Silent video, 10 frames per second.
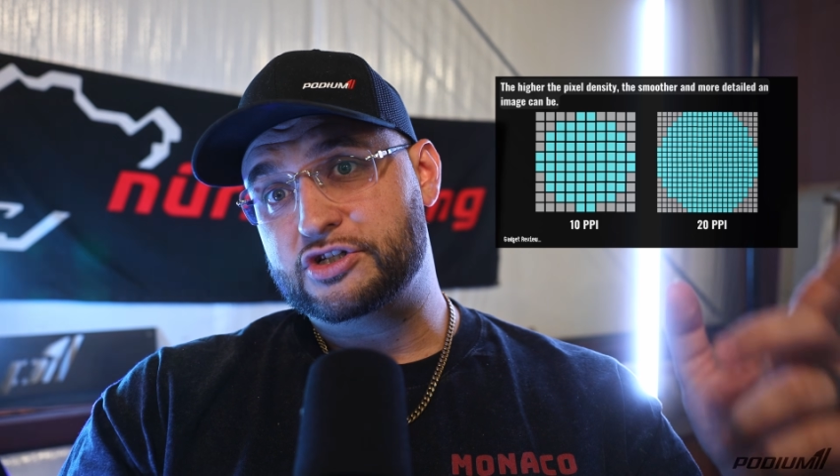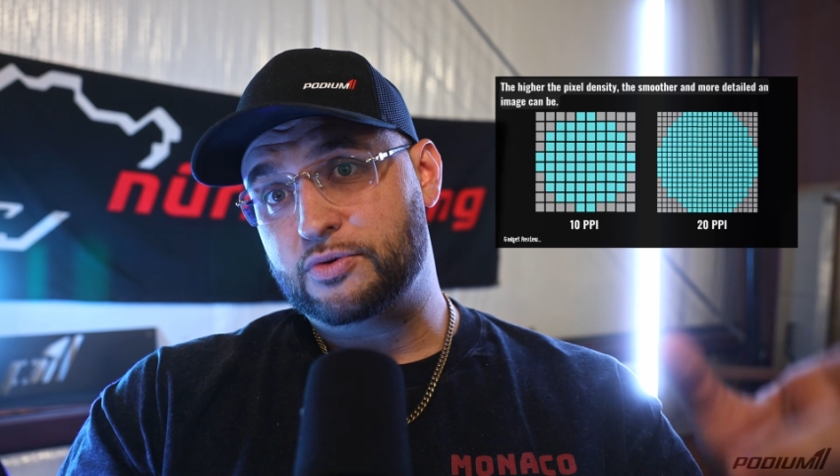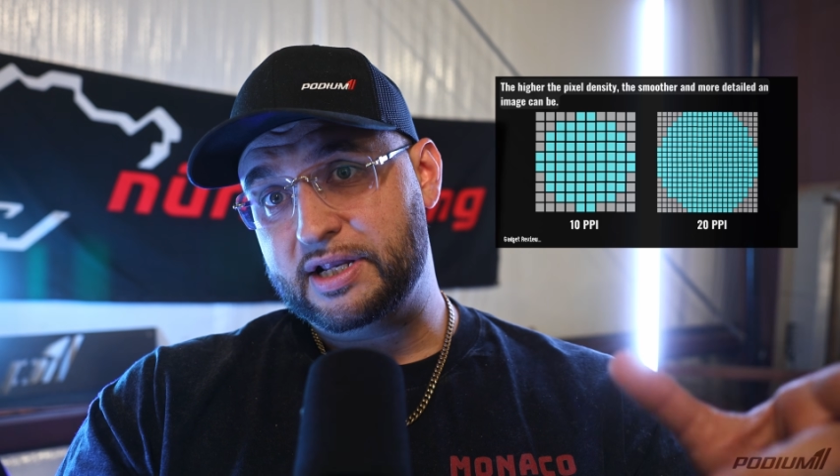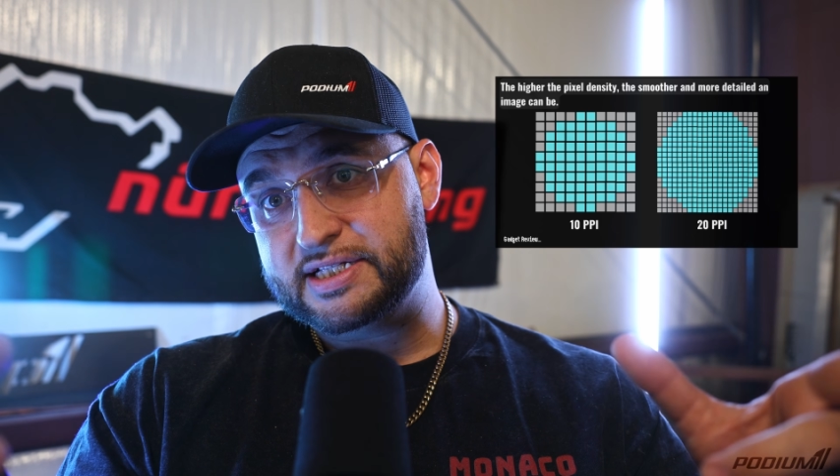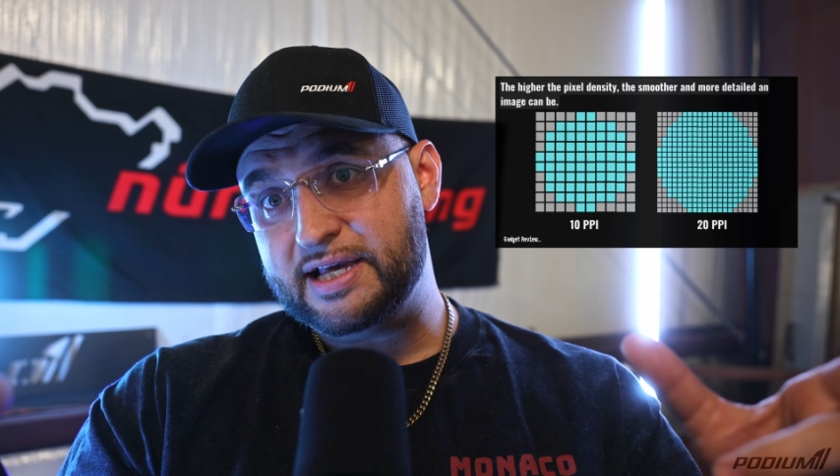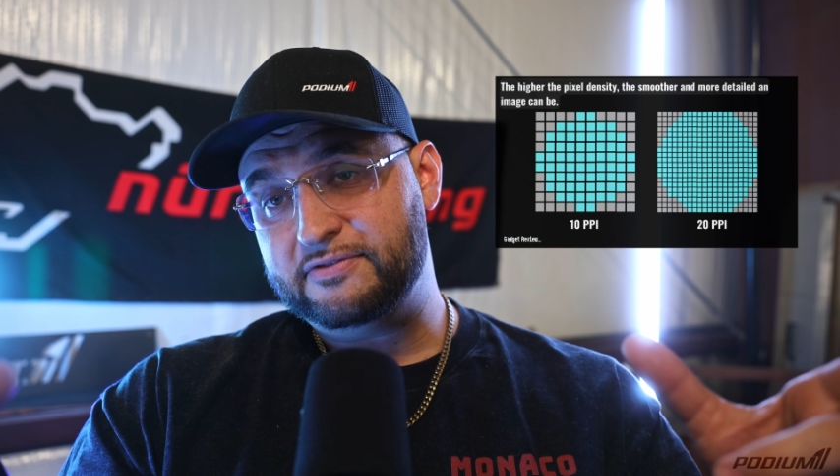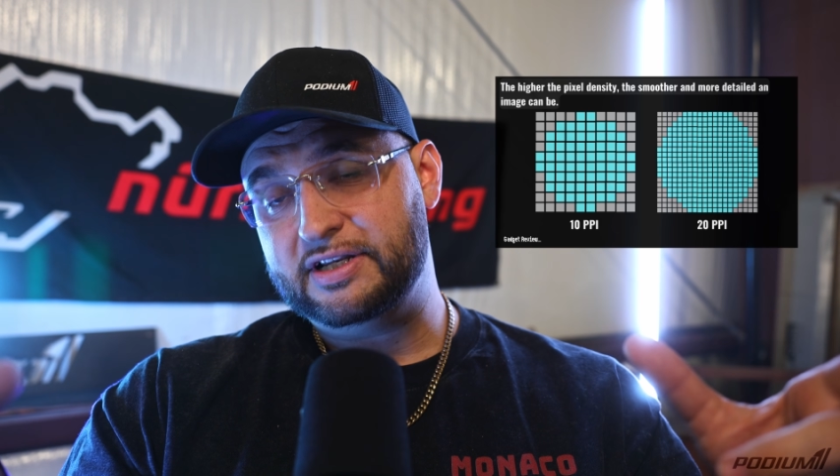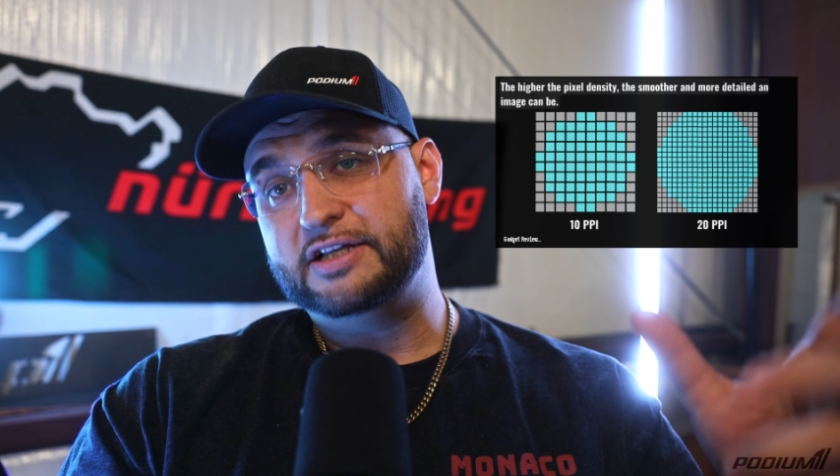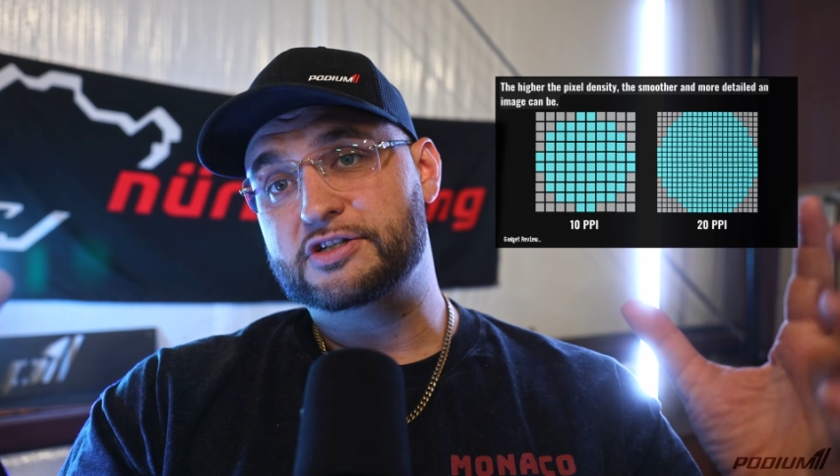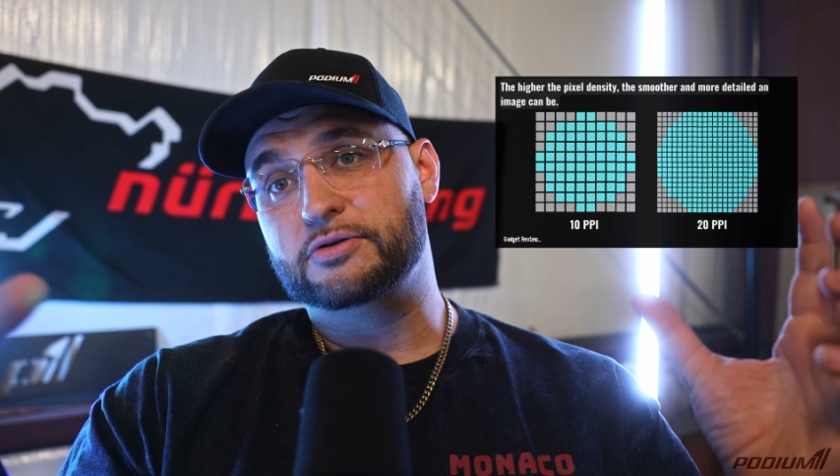and
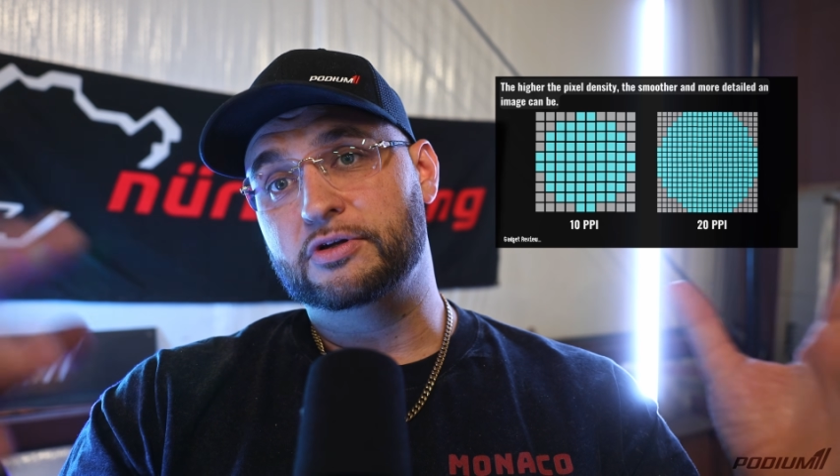27-inch